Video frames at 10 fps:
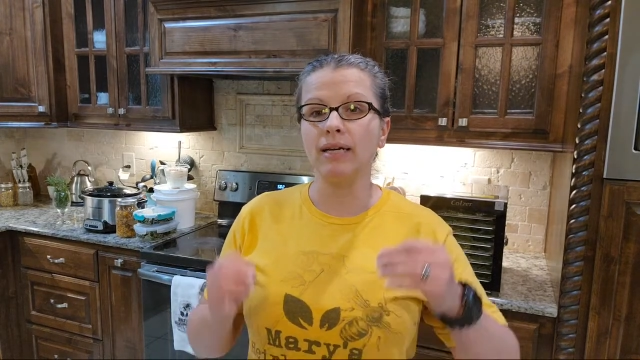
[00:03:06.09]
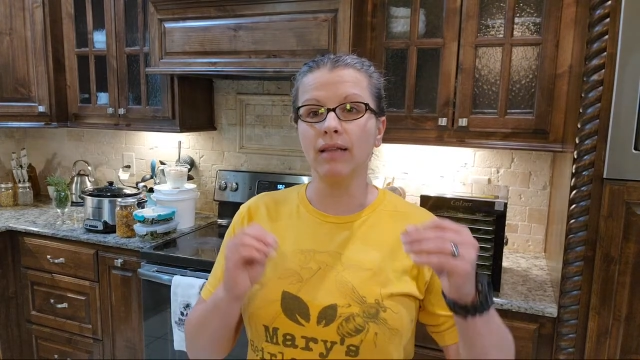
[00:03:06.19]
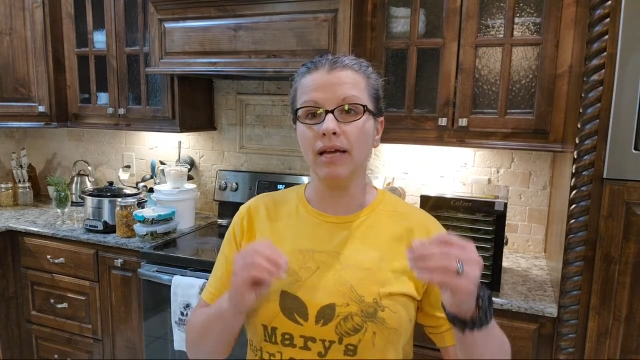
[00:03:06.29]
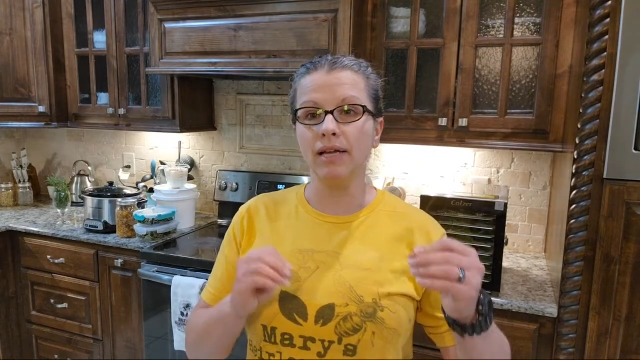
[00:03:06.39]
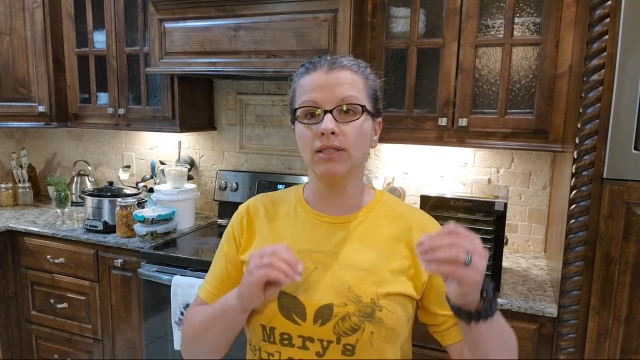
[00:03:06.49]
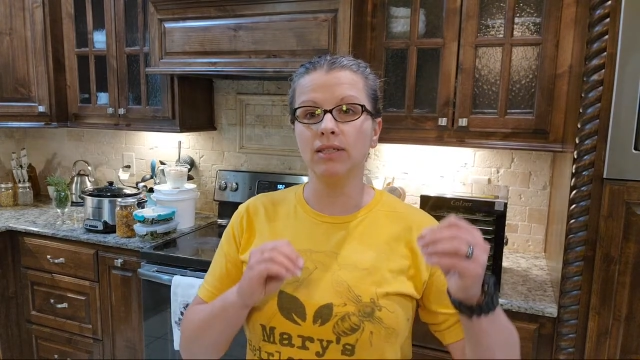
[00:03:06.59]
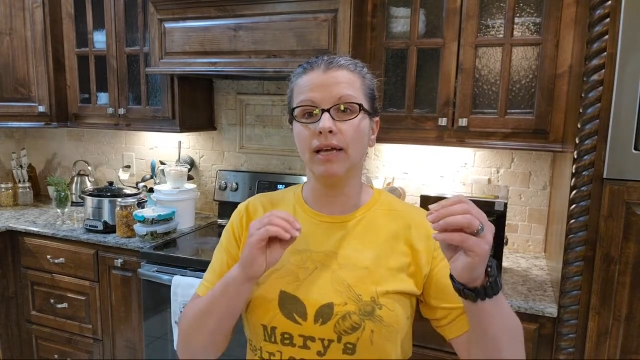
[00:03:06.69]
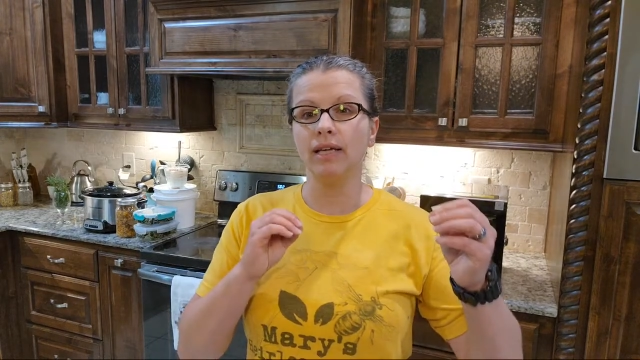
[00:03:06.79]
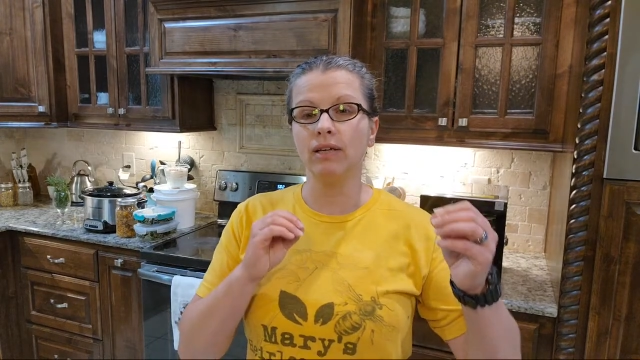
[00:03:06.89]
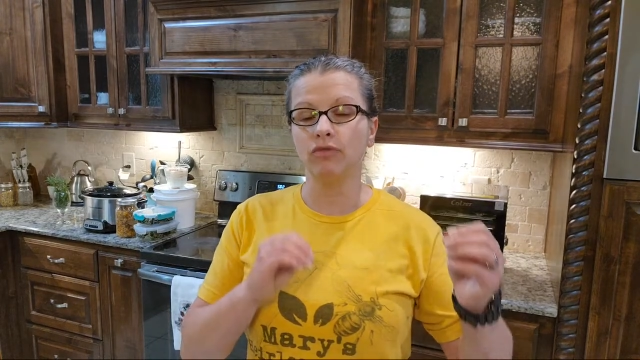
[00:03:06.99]

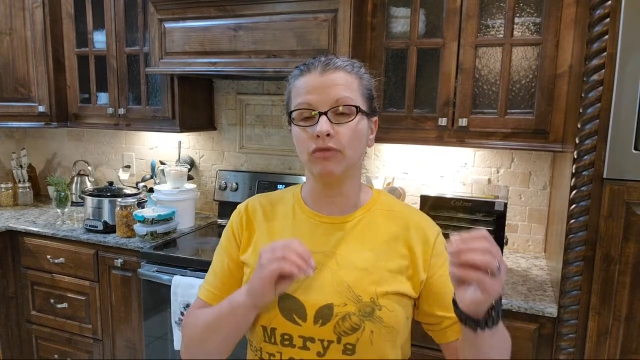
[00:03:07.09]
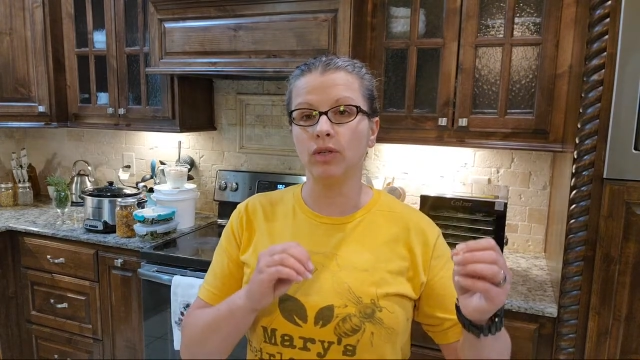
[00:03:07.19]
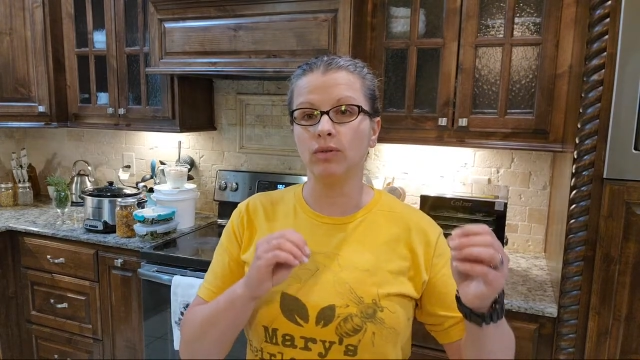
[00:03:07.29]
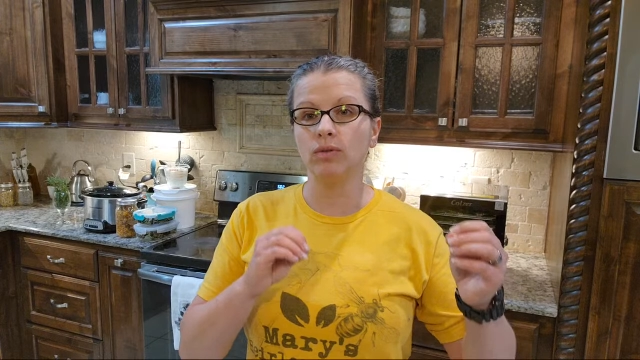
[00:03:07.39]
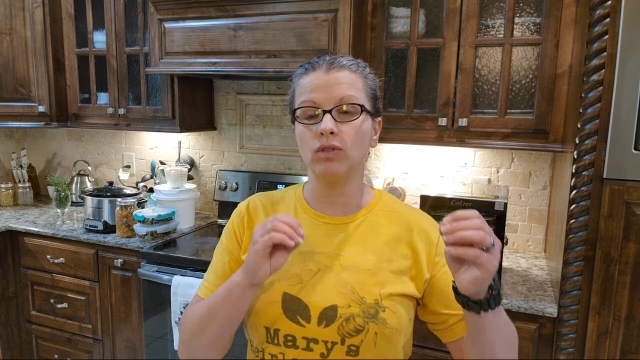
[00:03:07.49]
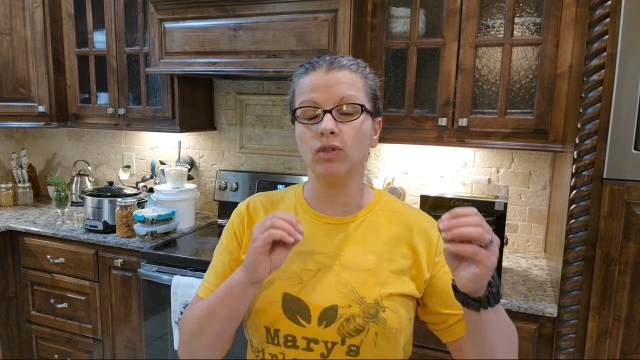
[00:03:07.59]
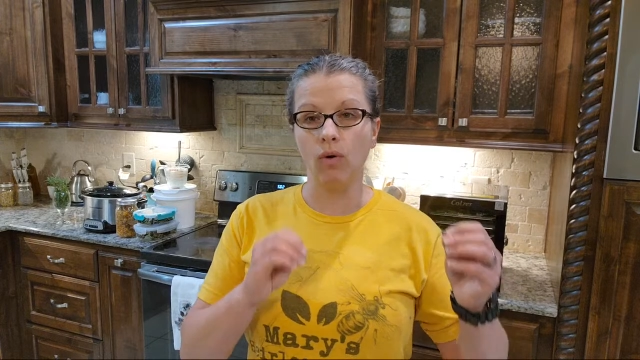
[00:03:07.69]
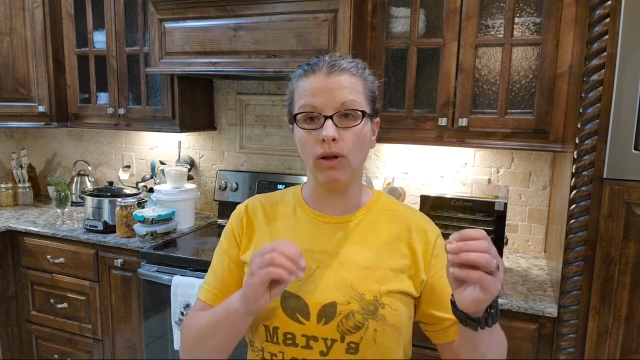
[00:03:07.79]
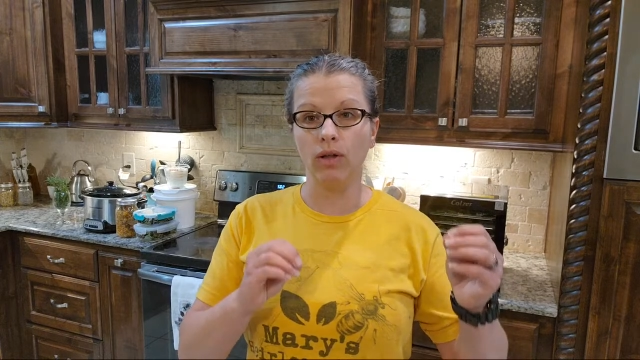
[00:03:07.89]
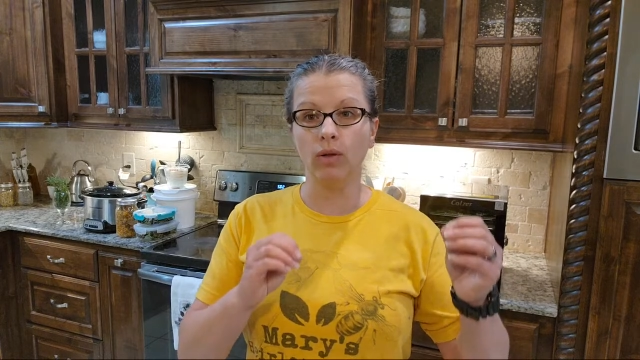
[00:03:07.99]
calendula infused
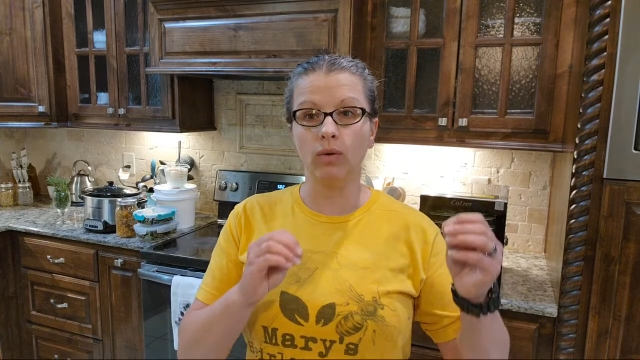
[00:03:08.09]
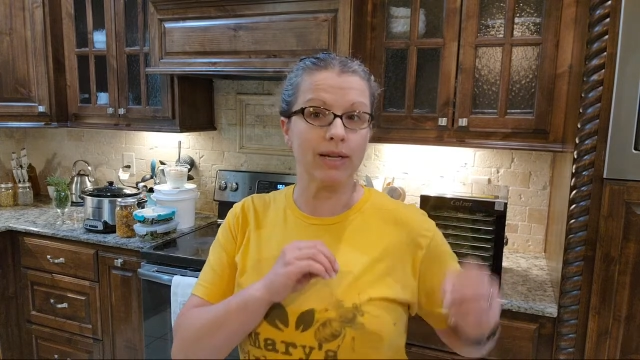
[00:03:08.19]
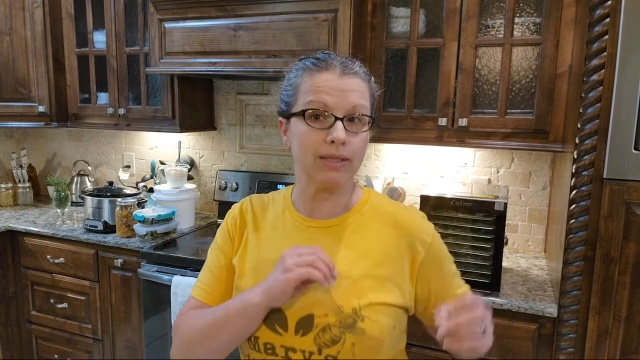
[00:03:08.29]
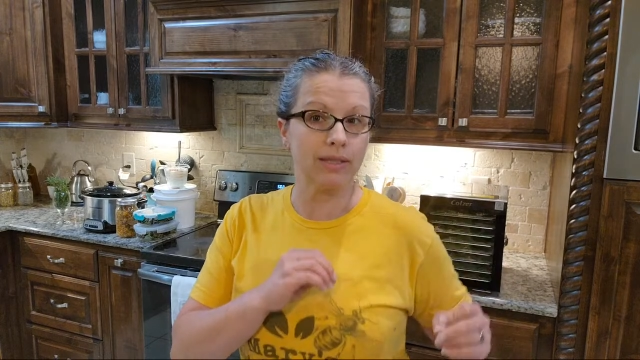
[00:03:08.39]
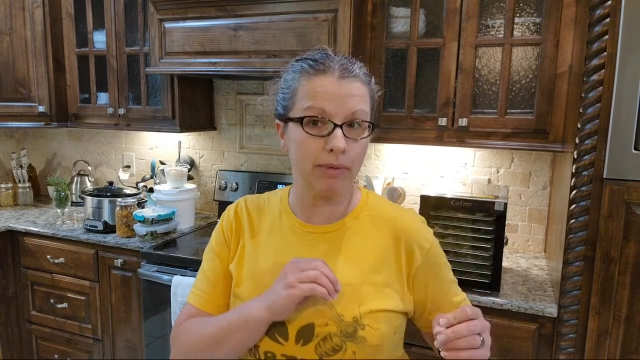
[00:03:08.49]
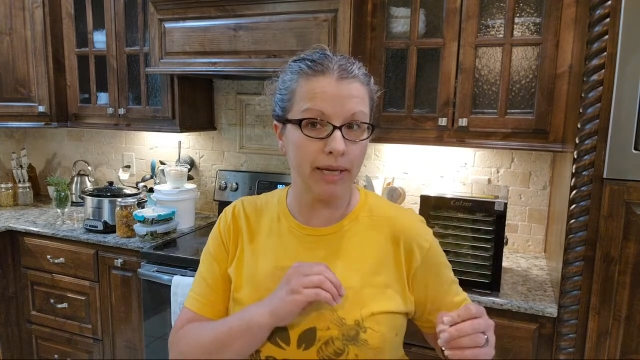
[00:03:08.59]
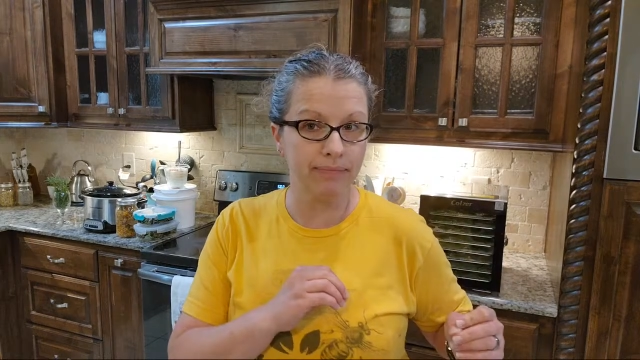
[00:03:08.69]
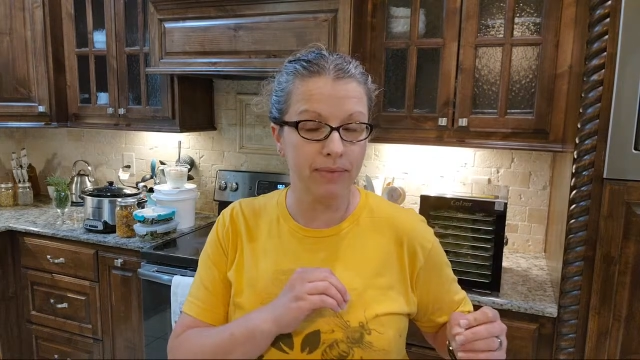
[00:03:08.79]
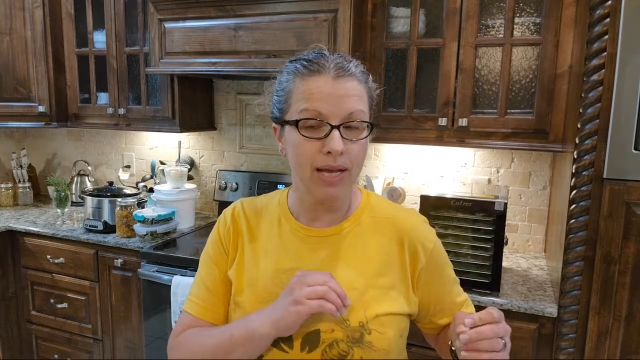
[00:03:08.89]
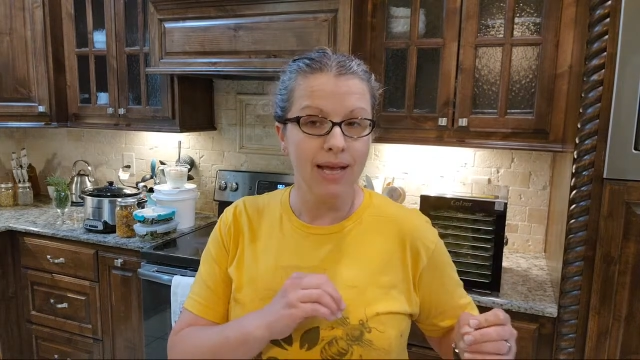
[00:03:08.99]
oil recipe